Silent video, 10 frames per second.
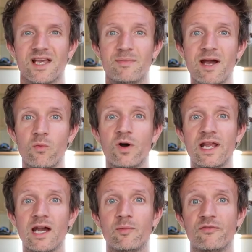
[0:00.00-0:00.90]
About 1
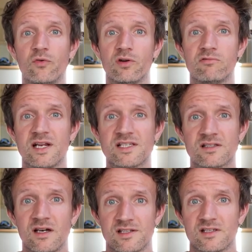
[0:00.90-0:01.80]
hour before the race
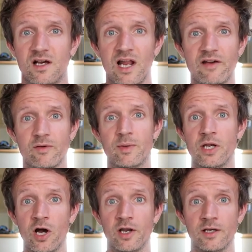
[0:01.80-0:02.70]
starts, I'll have a
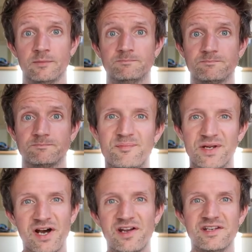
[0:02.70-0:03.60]
banana.
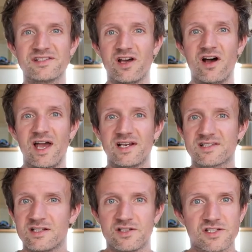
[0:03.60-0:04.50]
Bananas are
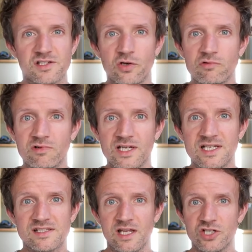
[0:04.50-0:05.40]
excellent
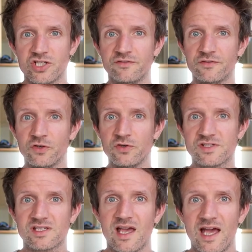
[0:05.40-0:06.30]
slow-release energy
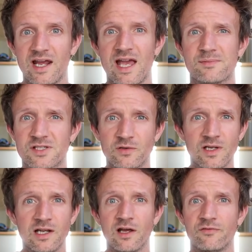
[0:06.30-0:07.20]
foods, and I
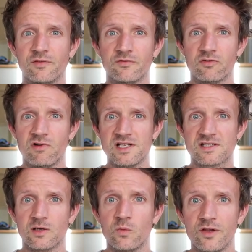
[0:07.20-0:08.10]
absolutely love them for
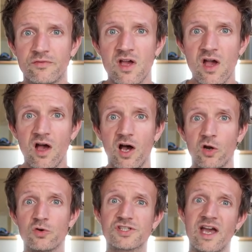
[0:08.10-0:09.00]
racing with.
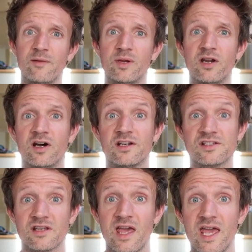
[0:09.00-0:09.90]
I'll also have
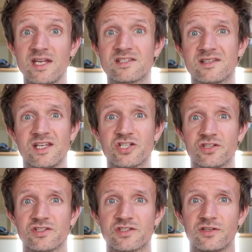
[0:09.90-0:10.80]
bananas at aid
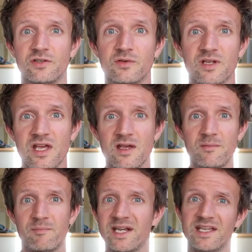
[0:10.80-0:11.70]
stations too.
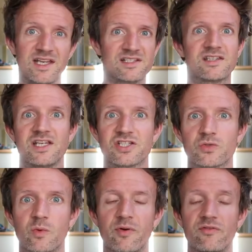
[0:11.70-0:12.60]
Many aid
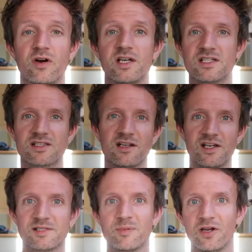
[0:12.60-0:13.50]
stations will provide
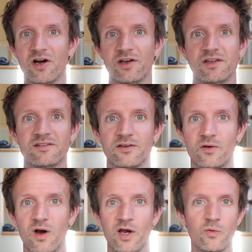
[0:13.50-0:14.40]
sliced bananas,
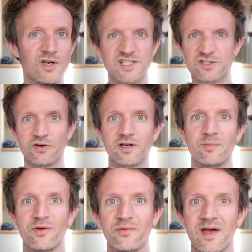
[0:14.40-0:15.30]
so I always stock
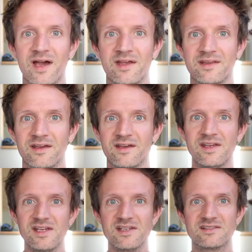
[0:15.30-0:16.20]
up on that and
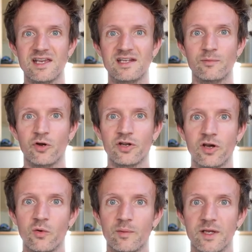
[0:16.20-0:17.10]
take them on the
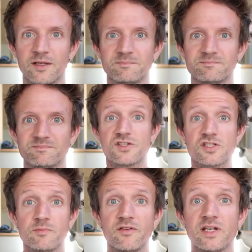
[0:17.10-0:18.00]
go with me. So
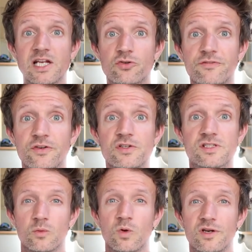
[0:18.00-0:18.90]
some other natural
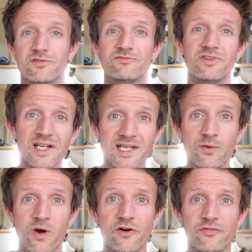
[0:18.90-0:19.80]
foods that work
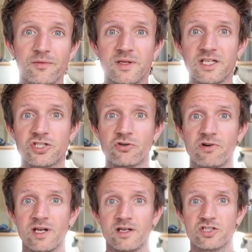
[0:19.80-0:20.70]
really well for me
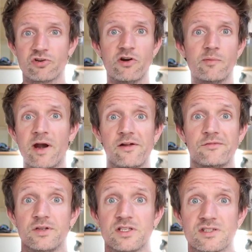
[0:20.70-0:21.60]
during trail
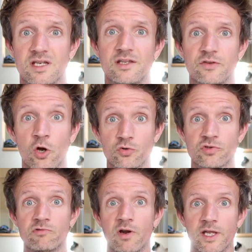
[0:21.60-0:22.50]
marathons and even
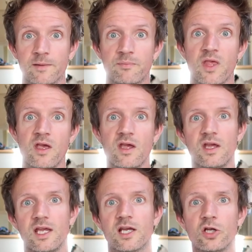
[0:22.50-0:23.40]
ultra running
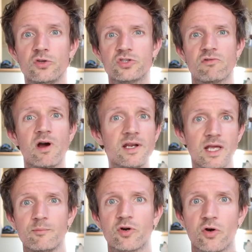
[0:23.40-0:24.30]
include dried
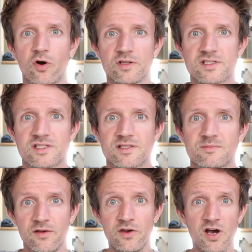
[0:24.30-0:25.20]
apricots,
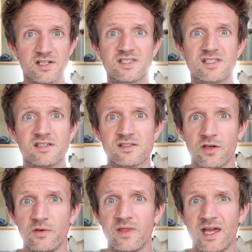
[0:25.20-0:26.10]
nuts,
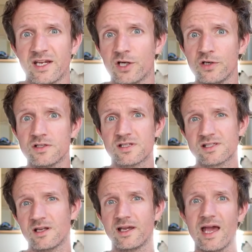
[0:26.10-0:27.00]
so that includes
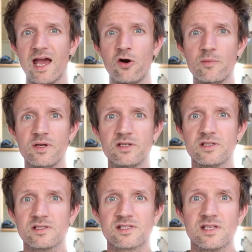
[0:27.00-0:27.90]
things like
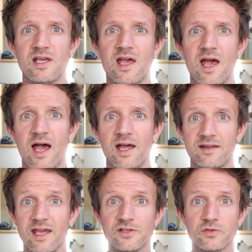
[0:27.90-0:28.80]
almonds
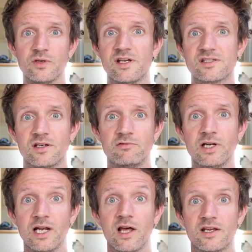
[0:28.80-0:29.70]
and hazelnuts I
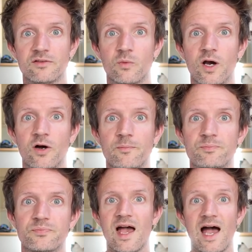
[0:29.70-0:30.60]
really like as well.
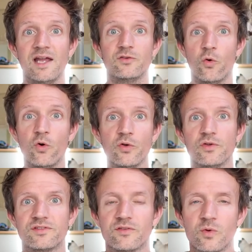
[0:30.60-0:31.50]
And
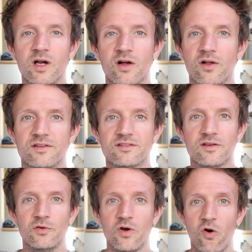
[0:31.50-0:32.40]
oils as well.
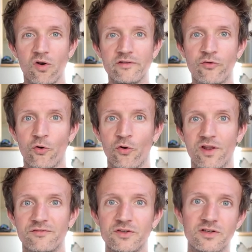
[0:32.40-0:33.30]
So olive oil,
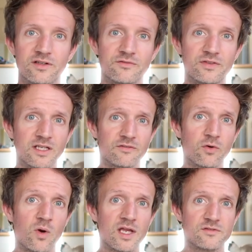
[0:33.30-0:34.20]
if you can think of
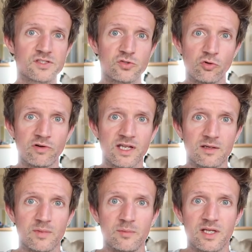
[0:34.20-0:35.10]
a way of storing
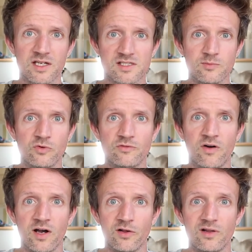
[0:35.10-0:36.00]
it, maybe get a small
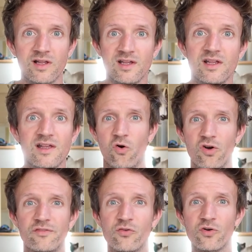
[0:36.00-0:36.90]
vial.
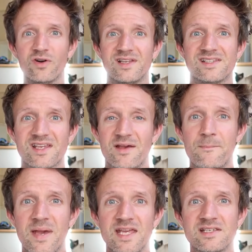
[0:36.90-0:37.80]
Olive oil is
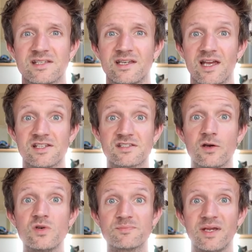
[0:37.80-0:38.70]
amazing, and
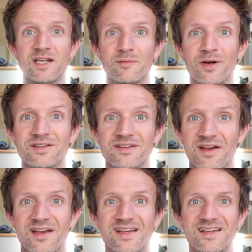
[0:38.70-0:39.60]
so is peanut butter.